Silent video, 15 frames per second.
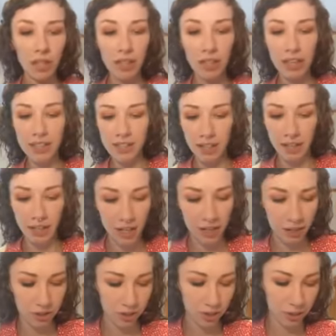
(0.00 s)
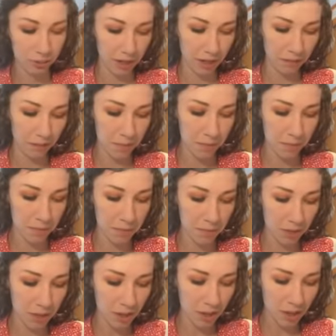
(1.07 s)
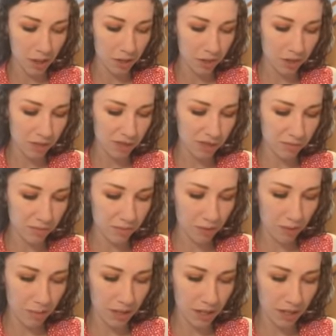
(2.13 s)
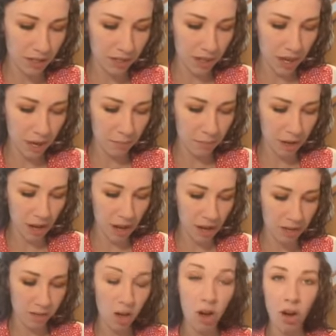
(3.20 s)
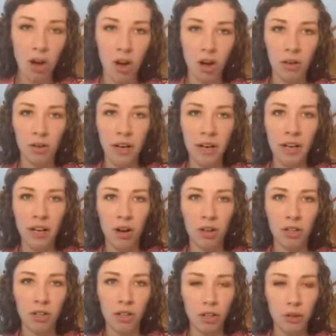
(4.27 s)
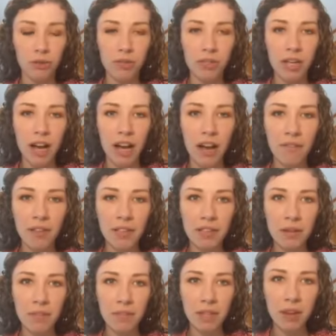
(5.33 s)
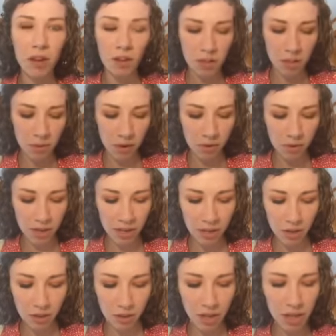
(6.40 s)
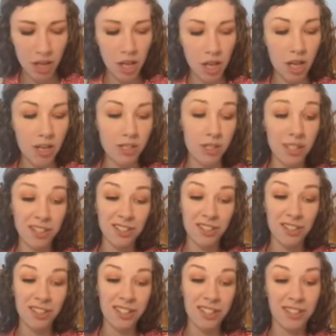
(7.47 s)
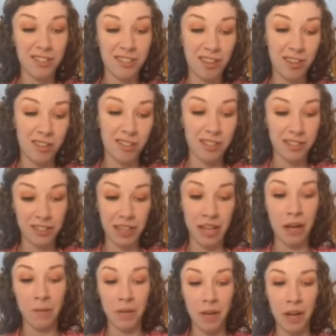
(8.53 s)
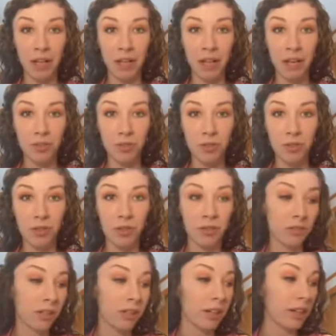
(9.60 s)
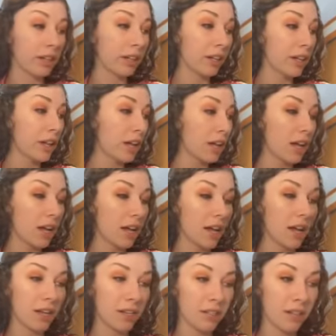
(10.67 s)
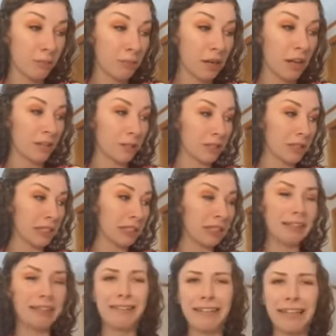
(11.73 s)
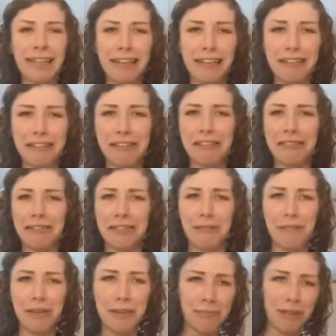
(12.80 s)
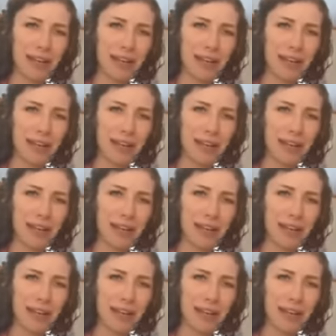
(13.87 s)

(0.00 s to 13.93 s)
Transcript: Like I said, I kind of took a break from them just because my eyes already aren't used to having something on them all day long. So then to just like start slapping eyelashes on every day, I could tell my eyes are like, okay, girl, give me a